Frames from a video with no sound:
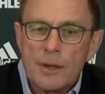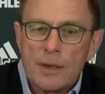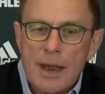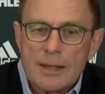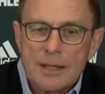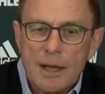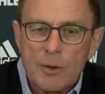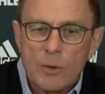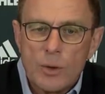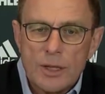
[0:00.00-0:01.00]
in the next
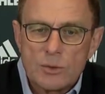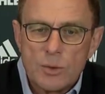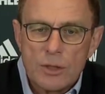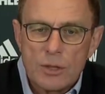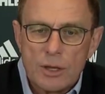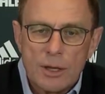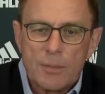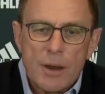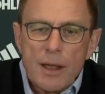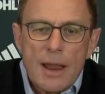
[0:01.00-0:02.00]
couple of weeks with
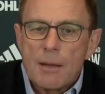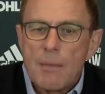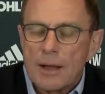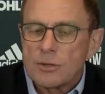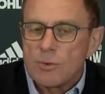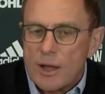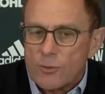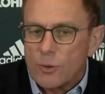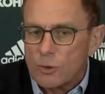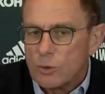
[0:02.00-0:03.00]
a player like Marcus
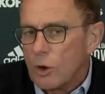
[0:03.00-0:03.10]
Rashford,